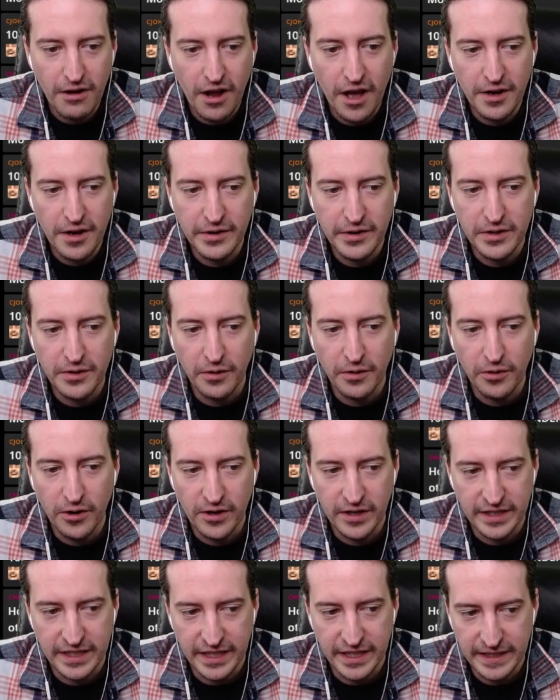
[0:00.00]
and
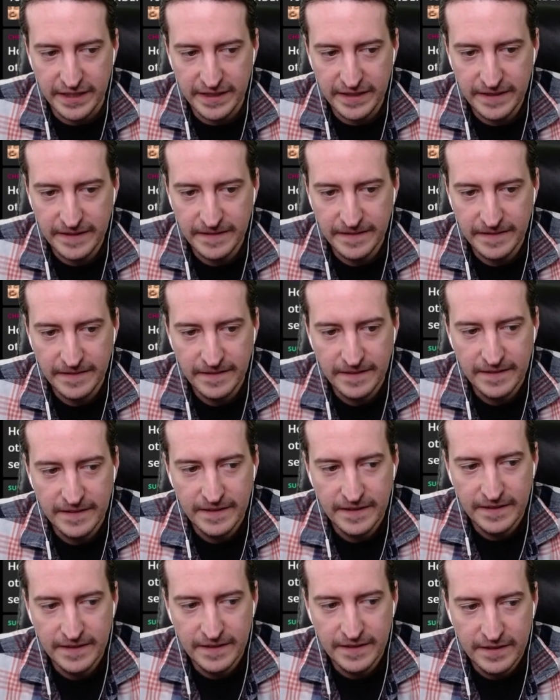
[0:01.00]
Oregon
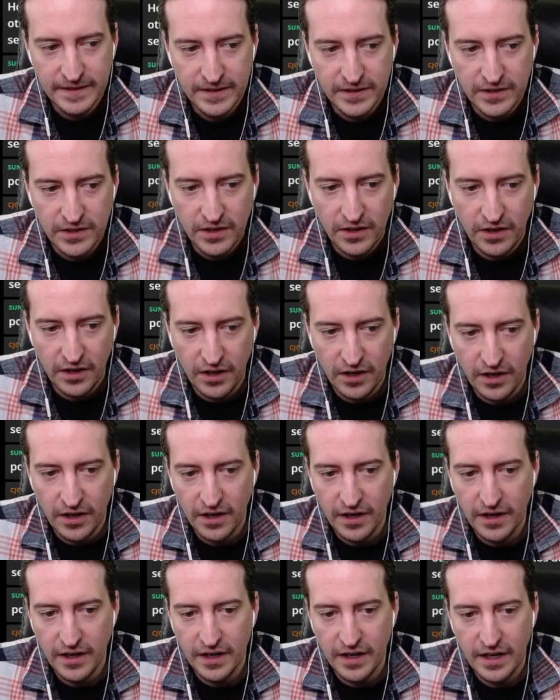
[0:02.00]

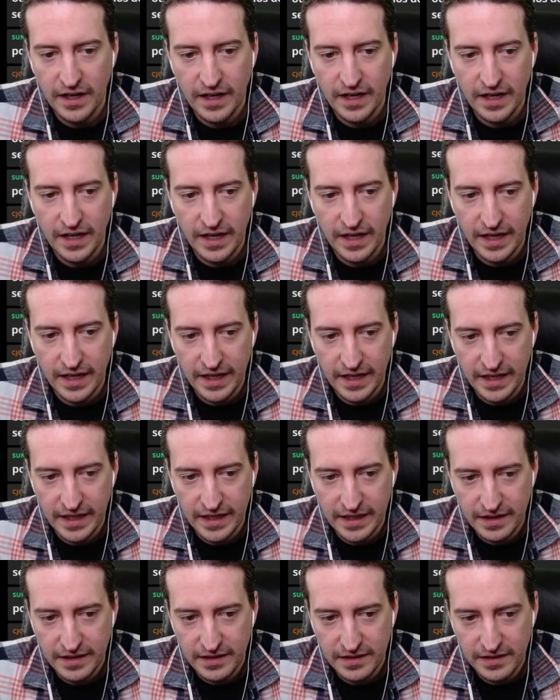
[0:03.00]
are
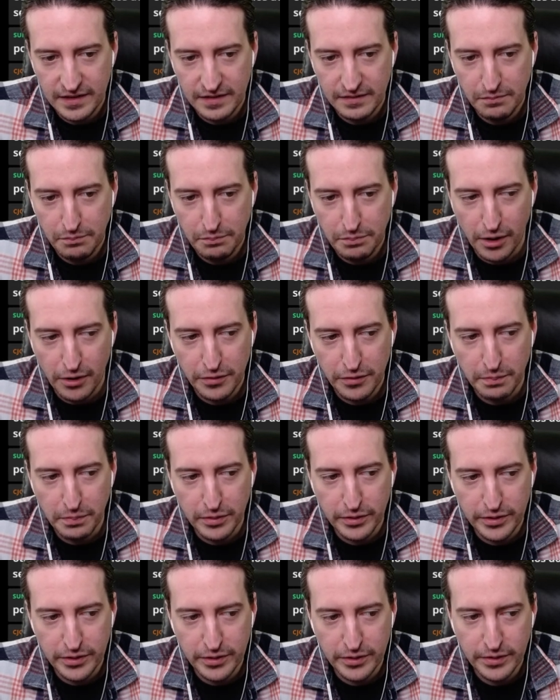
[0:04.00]
both
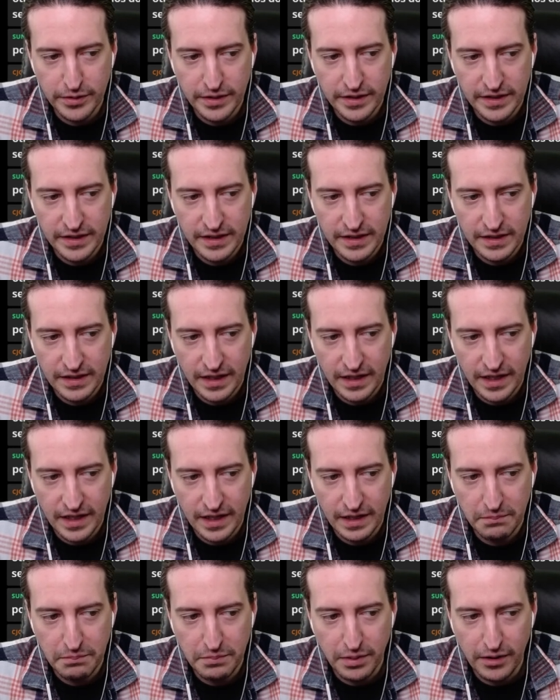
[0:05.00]
blue,
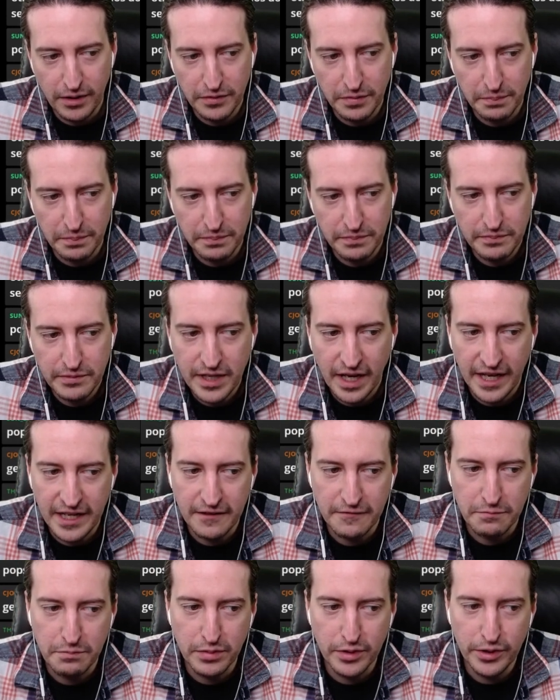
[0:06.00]
both kind
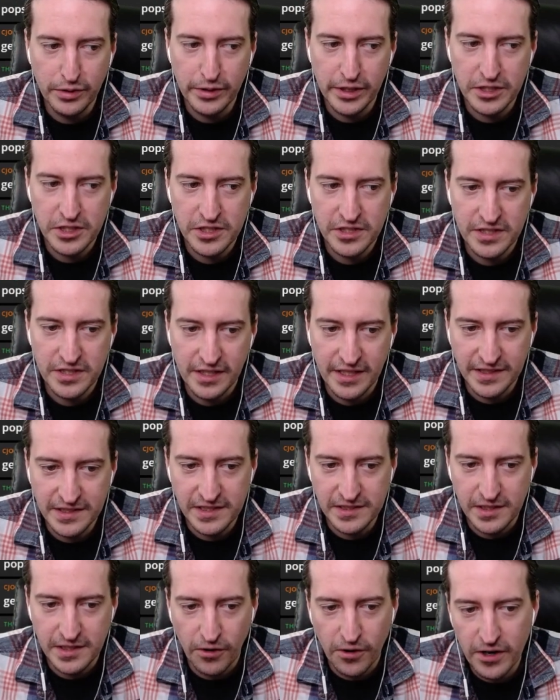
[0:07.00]
of bluish.
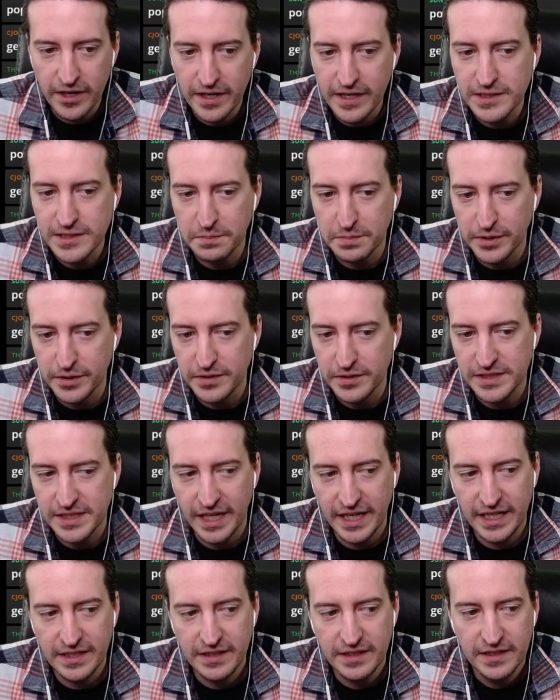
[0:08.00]
Oregon's a blue
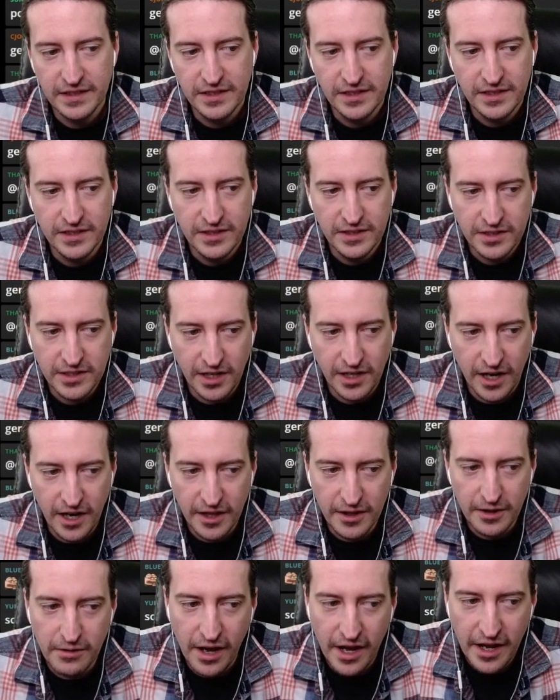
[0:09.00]
state.
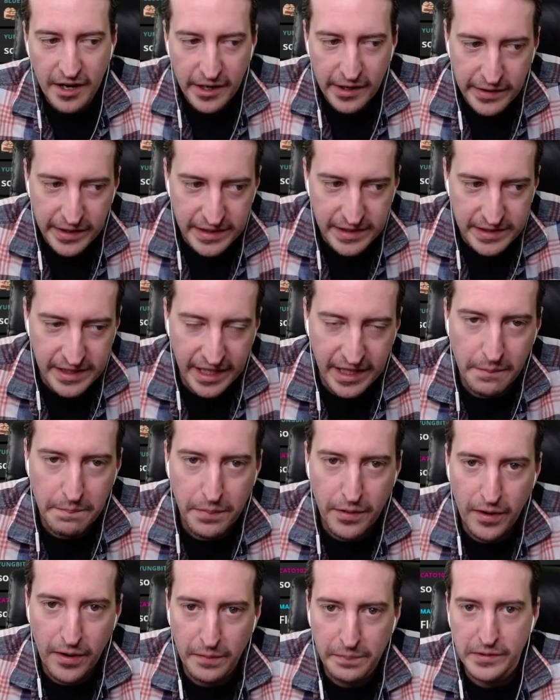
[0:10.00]
Colorado is like a
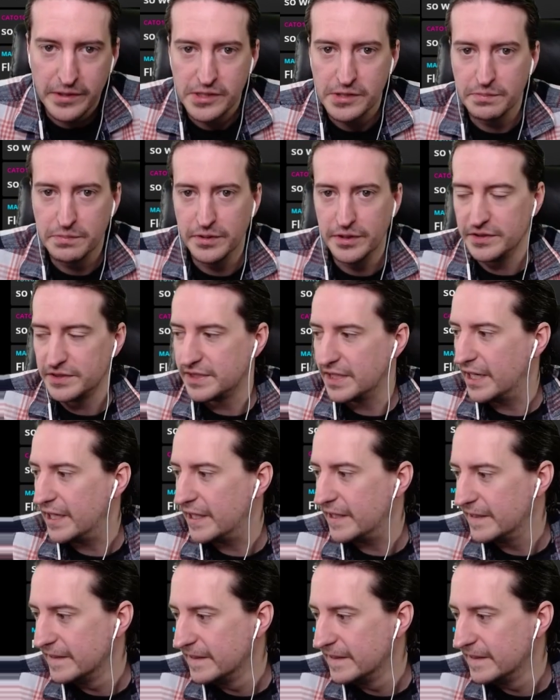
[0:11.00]
purplish blue state.